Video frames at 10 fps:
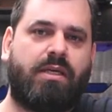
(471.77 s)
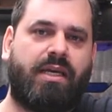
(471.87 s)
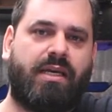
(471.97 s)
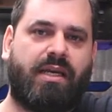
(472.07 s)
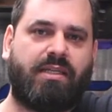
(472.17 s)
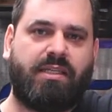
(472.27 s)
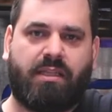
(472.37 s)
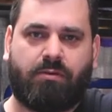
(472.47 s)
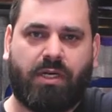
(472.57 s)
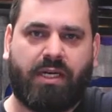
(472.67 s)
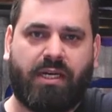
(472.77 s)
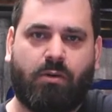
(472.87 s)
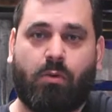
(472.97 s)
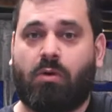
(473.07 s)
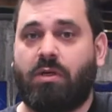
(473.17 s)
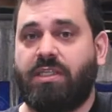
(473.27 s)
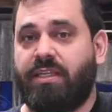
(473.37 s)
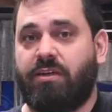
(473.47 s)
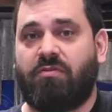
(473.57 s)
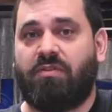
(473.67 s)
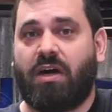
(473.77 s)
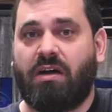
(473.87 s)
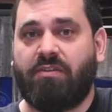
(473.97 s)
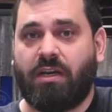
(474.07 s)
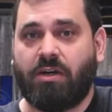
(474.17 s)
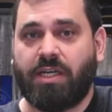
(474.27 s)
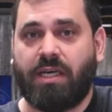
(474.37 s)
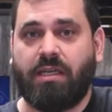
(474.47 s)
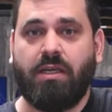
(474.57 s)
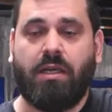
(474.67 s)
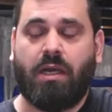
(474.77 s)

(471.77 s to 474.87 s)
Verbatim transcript: in a T3 or a TD05 header kit,